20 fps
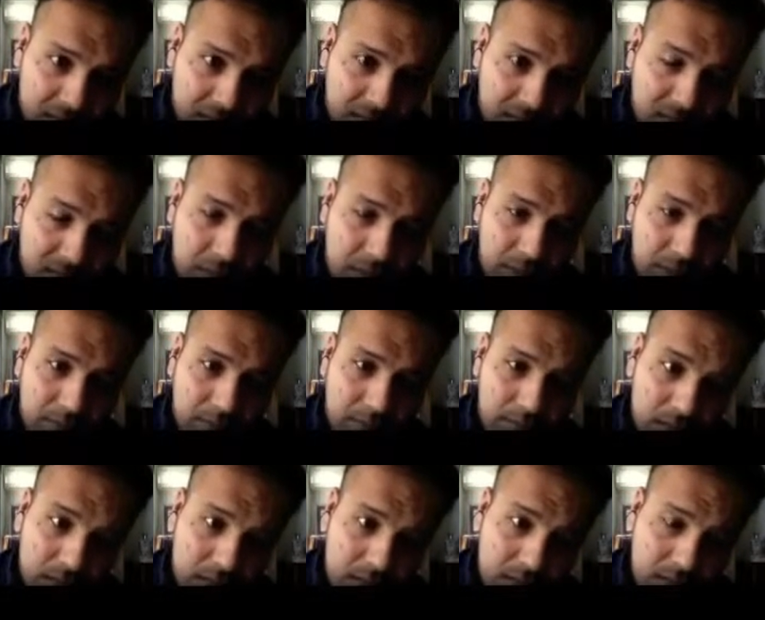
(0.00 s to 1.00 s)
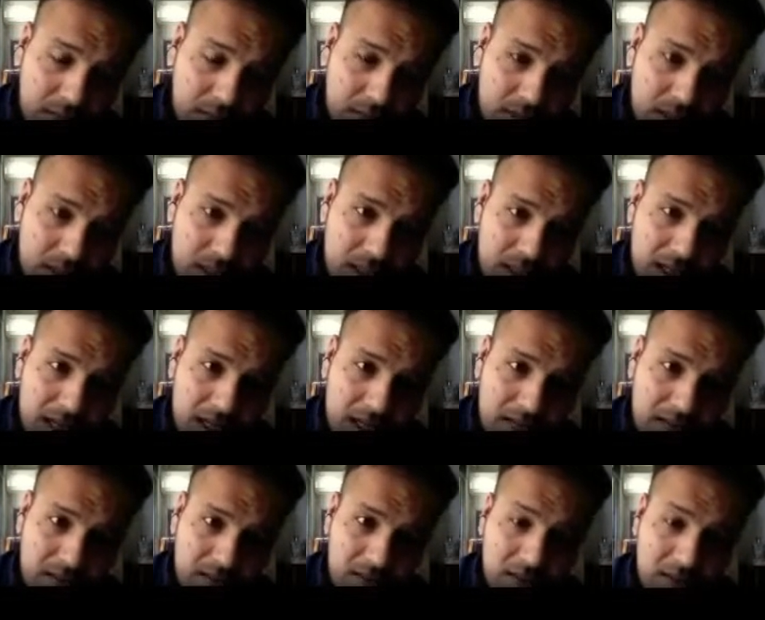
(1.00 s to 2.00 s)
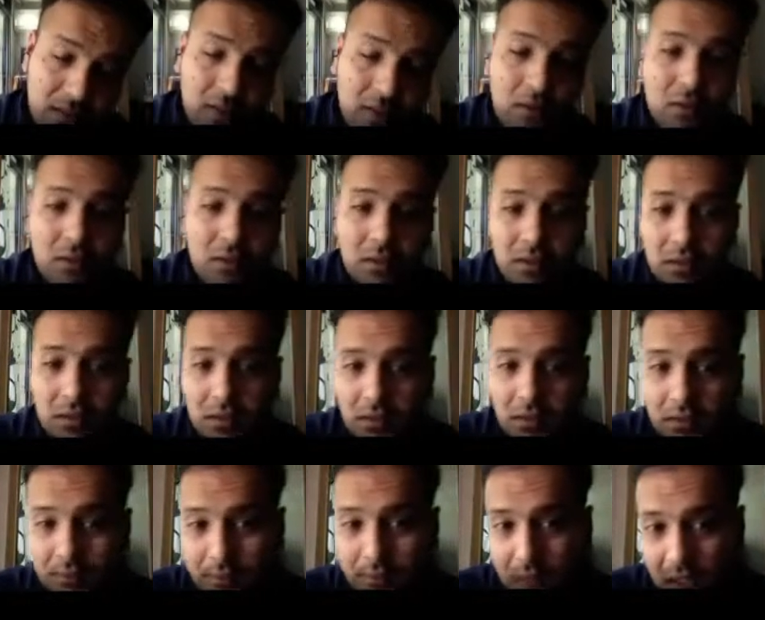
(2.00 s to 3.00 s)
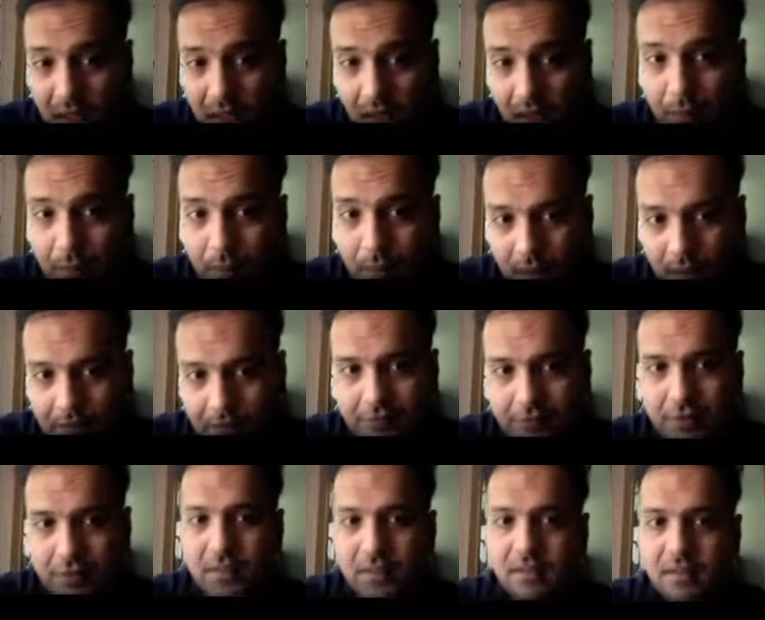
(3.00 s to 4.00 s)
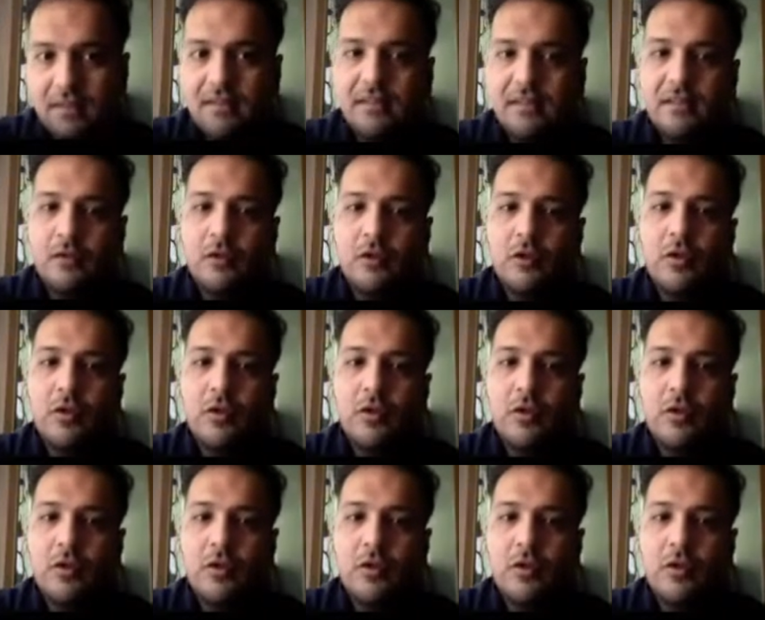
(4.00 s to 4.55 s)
with mud, and the part above is going to be